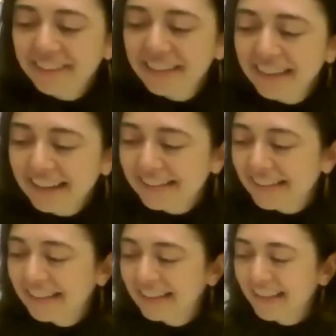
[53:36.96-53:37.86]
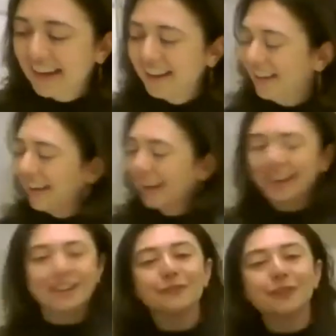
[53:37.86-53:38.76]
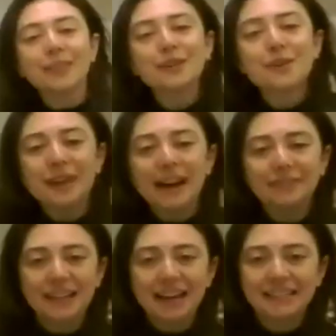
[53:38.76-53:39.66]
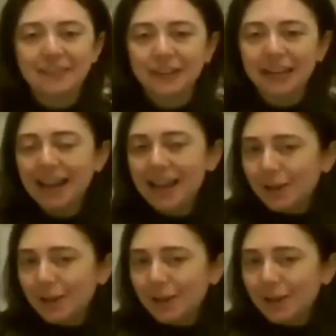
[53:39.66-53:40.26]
a lesson there for another craft activity.